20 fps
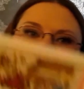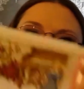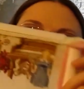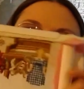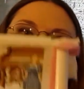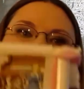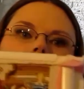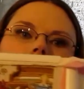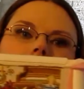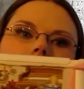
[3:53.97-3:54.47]

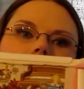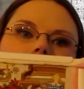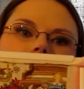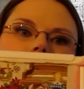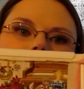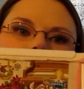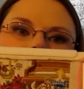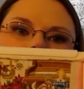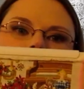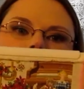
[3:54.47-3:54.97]
one of the
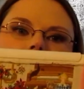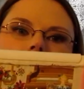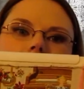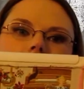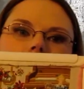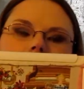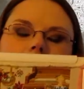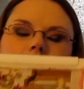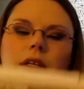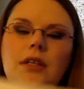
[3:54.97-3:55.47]
Christmas
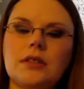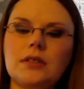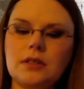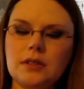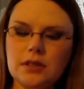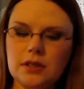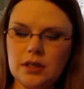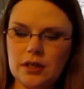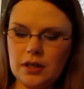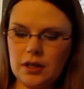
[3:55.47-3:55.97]

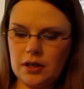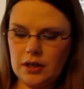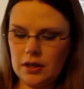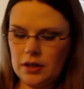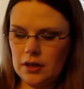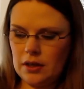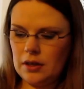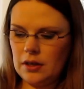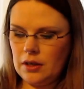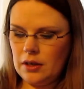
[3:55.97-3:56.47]
stockings.
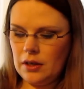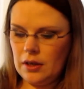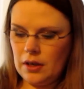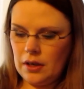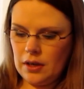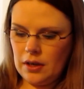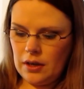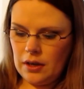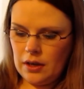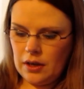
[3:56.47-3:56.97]

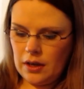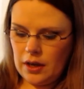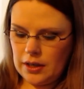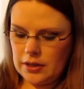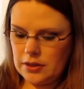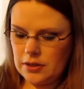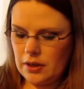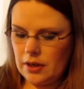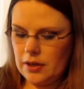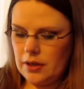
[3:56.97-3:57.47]
I
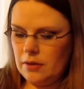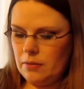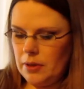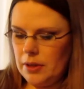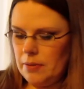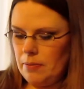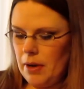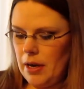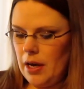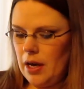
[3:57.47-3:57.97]
started
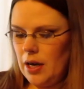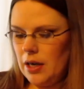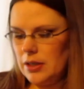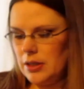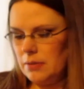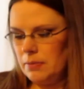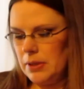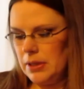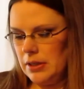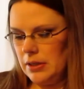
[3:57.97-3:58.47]
with my
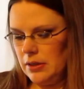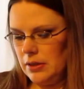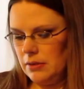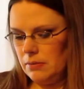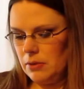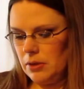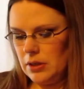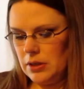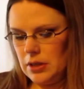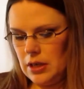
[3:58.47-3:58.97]
husband's. I'm
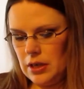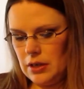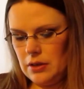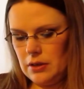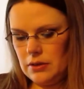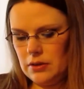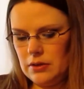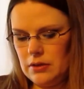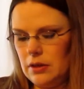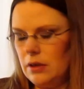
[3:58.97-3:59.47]
going to take
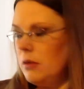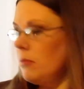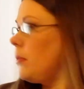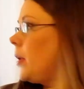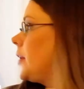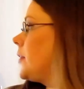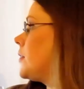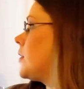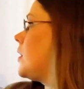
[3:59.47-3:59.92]
this needle minder